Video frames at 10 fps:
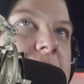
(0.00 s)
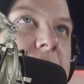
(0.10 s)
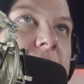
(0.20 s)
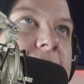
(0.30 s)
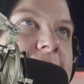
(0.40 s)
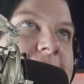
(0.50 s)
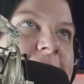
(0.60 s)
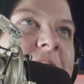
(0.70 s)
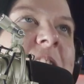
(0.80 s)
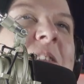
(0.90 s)
different because
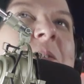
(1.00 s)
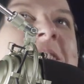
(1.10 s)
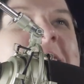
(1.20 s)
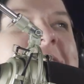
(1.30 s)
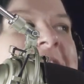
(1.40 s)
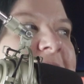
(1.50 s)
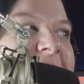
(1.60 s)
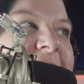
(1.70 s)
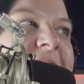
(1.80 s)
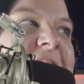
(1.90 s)
otherwise it's
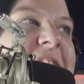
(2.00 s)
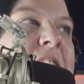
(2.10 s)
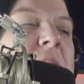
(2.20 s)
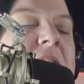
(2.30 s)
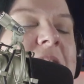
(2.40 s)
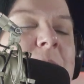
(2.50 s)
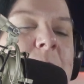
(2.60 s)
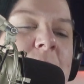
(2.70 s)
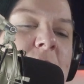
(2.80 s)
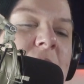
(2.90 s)
like the same theme
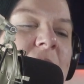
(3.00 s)
over